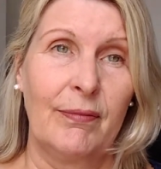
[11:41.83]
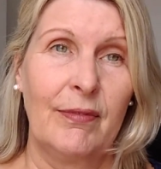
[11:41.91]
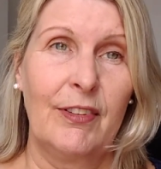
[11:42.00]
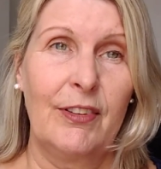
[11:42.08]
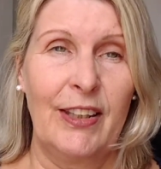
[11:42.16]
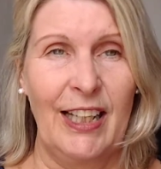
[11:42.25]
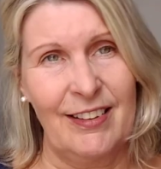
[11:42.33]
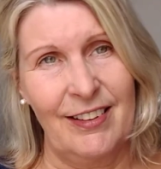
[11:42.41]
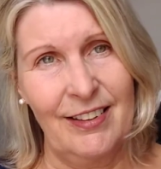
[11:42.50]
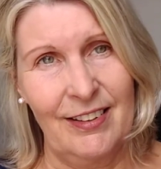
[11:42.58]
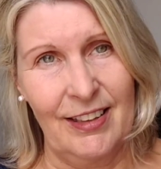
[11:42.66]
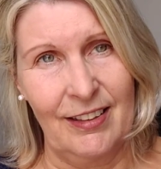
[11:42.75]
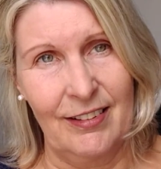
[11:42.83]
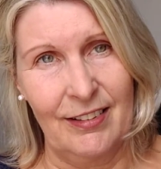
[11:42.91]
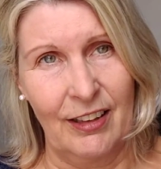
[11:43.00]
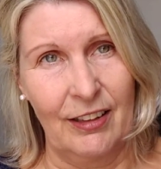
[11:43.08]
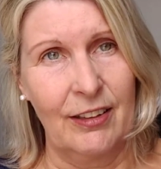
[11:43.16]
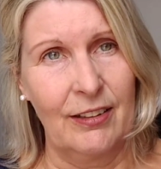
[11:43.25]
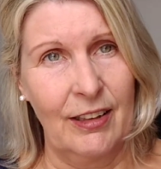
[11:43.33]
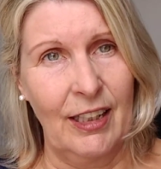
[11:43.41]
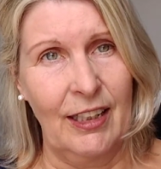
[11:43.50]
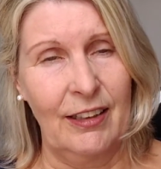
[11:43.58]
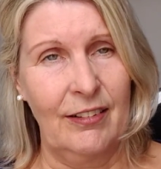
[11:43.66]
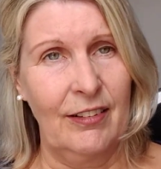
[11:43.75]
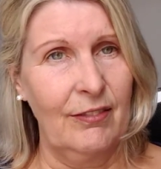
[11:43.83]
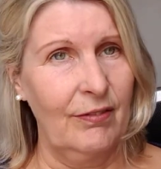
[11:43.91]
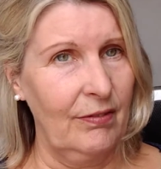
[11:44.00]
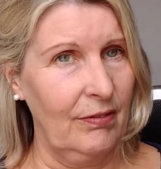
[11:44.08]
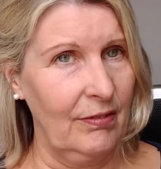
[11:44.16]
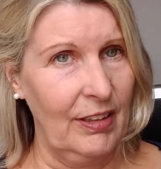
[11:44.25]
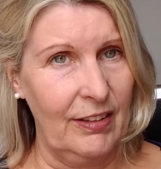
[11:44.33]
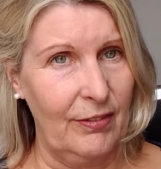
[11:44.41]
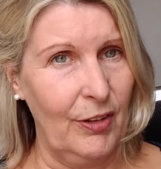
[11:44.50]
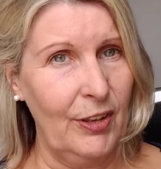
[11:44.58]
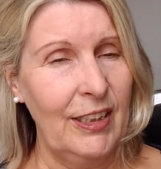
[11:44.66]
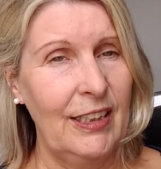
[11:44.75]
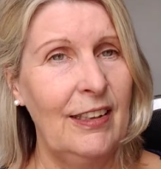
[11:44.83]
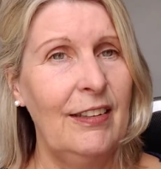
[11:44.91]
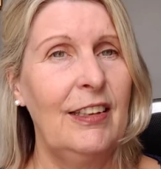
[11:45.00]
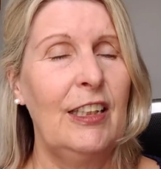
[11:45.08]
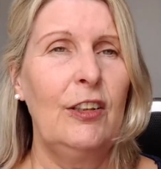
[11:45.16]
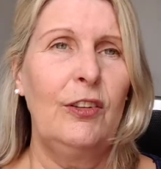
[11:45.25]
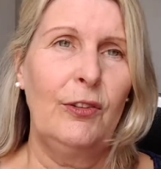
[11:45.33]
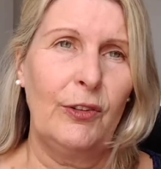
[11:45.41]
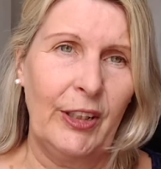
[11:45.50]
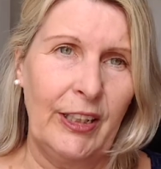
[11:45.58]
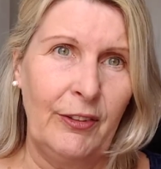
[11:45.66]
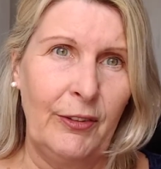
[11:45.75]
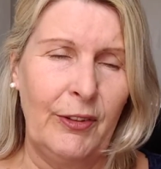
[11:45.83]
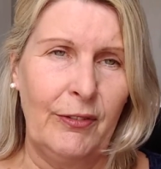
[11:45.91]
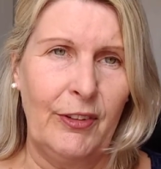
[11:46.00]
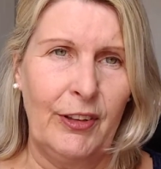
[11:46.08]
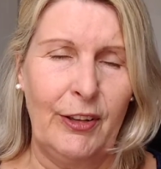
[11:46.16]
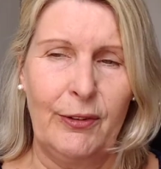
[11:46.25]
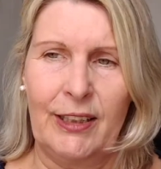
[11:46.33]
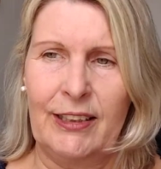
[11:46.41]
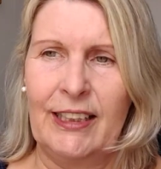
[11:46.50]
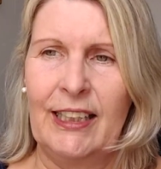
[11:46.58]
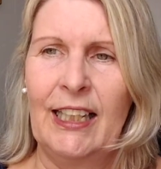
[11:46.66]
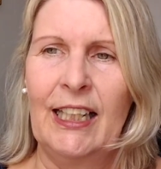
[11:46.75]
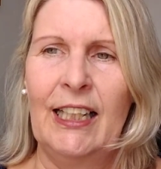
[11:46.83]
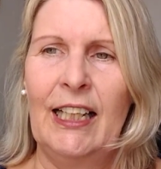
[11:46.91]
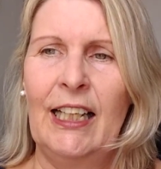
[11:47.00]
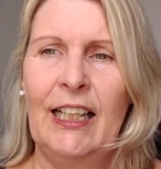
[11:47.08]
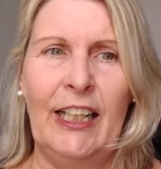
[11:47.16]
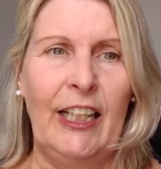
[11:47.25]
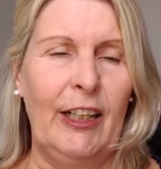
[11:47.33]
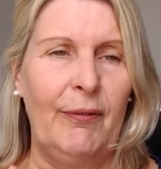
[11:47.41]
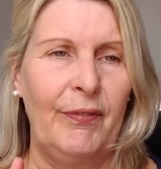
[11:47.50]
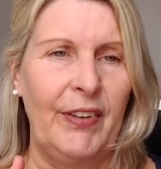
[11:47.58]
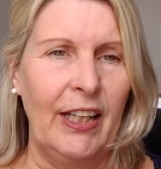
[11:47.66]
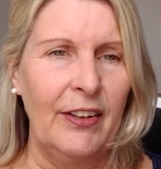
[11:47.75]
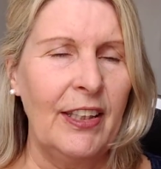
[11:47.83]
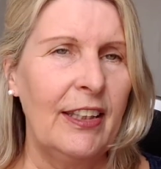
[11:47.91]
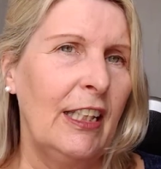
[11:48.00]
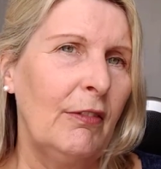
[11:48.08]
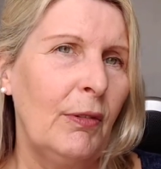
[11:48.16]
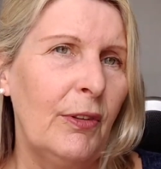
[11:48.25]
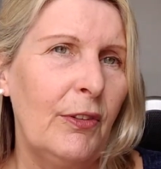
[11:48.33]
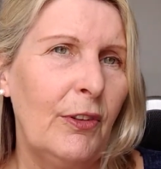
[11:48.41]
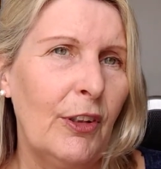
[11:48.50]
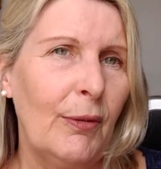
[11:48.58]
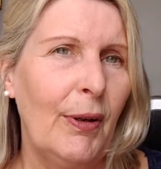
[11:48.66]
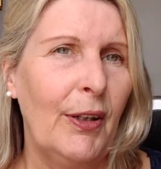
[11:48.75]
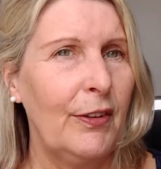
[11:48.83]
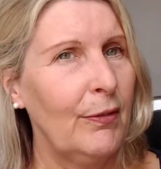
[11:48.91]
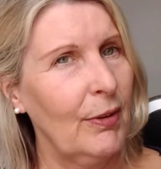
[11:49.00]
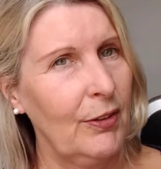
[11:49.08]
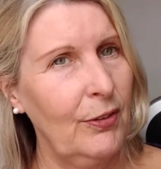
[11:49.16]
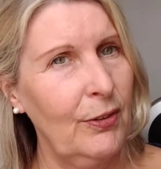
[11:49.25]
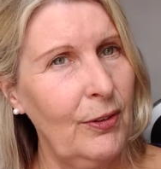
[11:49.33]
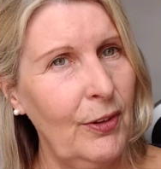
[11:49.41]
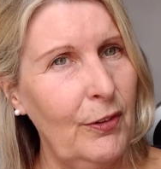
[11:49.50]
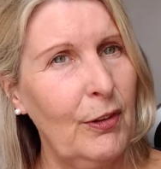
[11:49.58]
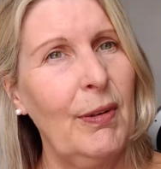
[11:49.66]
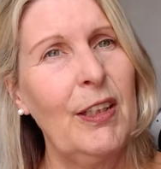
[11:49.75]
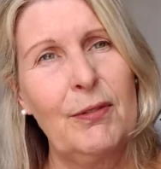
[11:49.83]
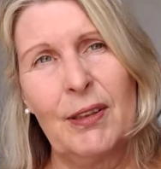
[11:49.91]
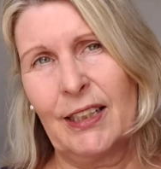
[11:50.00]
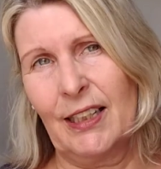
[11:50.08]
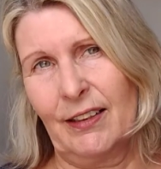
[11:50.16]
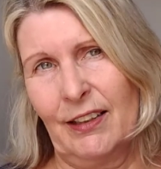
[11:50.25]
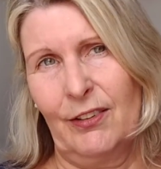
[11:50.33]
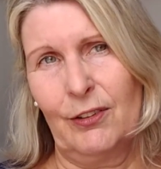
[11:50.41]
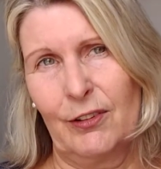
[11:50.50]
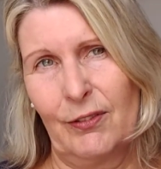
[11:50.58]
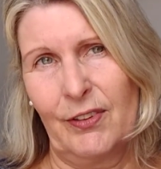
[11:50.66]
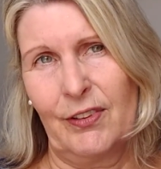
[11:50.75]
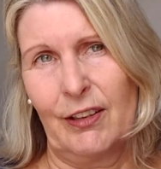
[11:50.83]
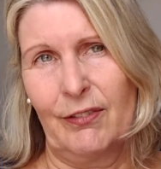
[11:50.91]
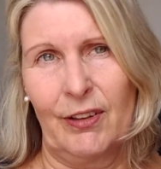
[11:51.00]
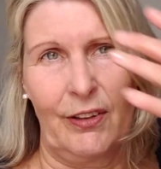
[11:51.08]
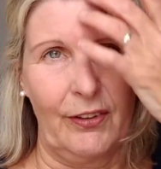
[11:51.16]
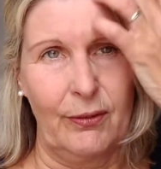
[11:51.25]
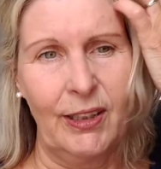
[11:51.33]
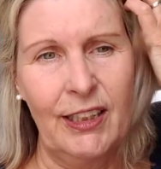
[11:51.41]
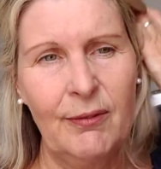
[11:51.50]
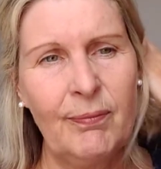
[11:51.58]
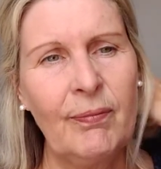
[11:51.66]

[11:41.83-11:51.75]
So that's the SIDS done, and it's very easy. You'll get into it very quickly. The other thing we want to talk about is much shorter, so we may as well get this awful stuff out of the way.